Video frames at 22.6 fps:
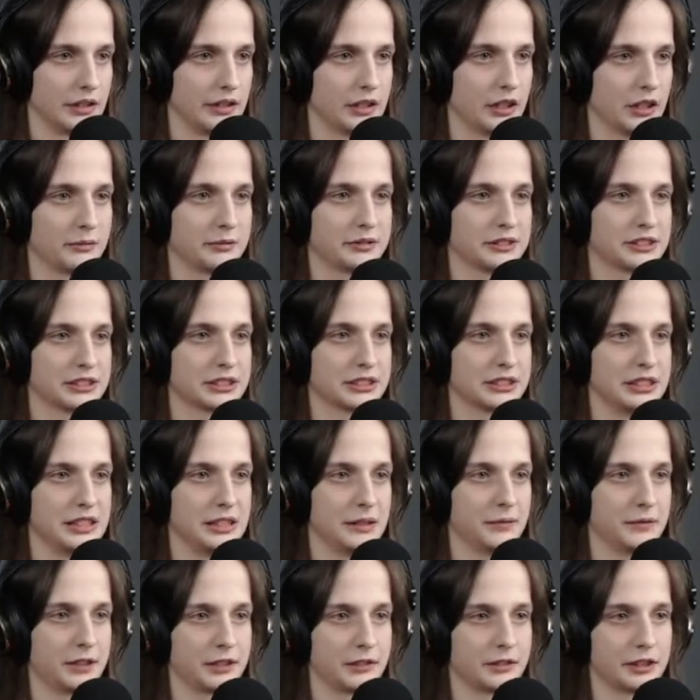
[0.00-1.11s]
obviously
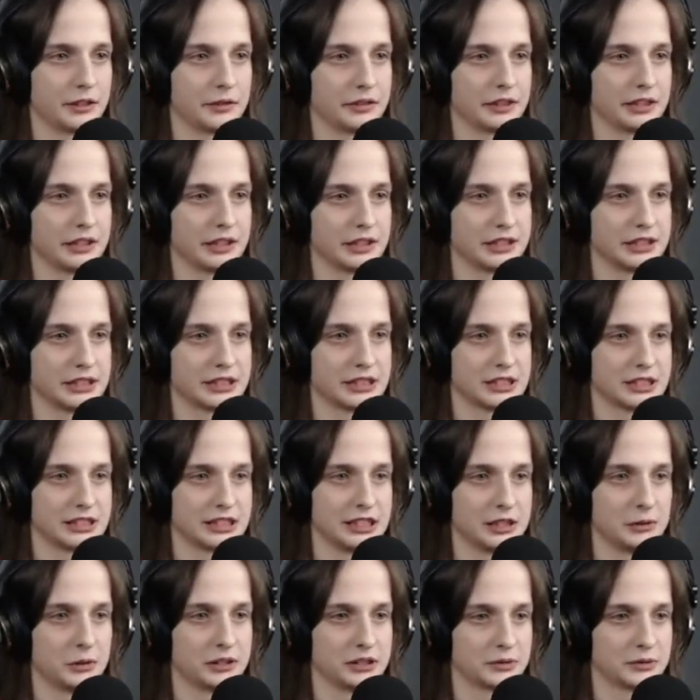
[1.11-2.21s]
very realistic
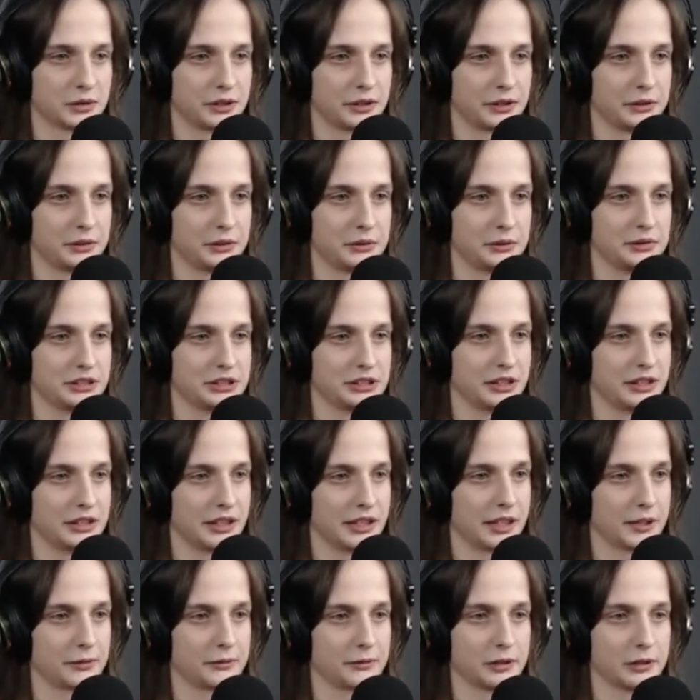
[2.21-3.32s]
sequence where you use the
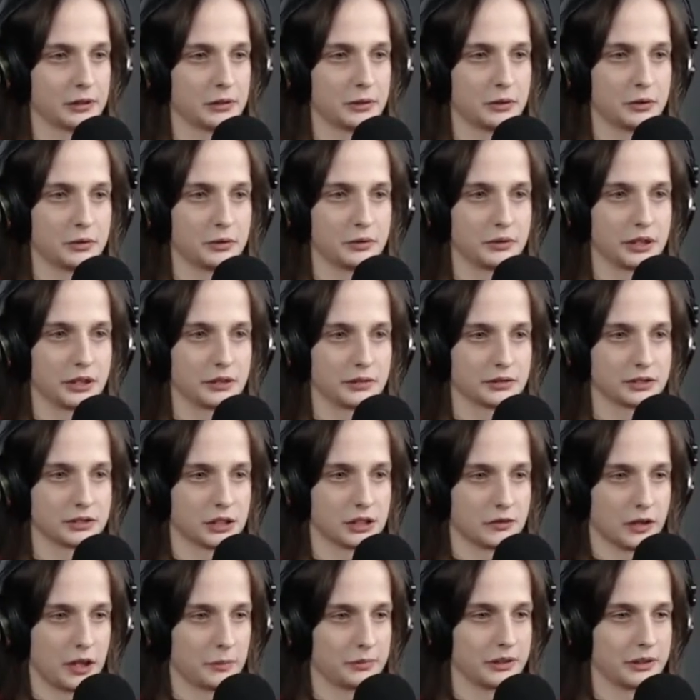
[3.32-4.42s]
airflow to get
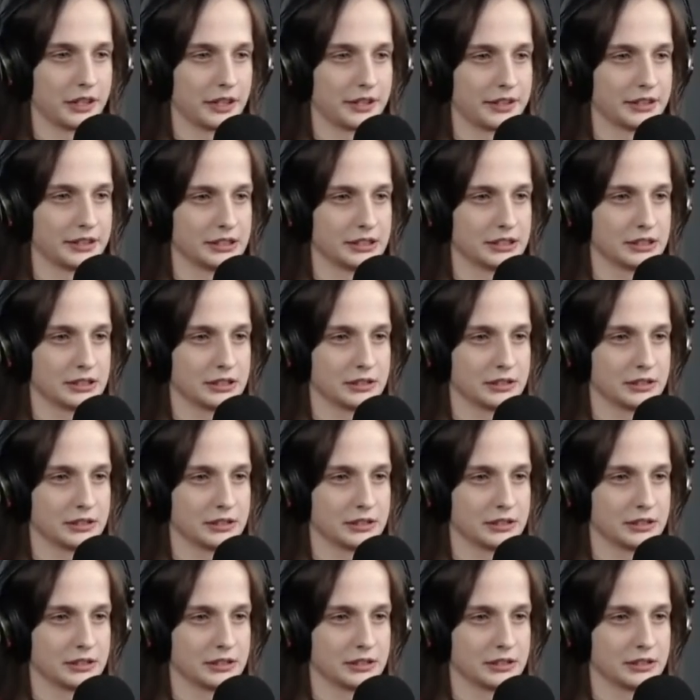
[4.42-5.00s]
yourself up like this.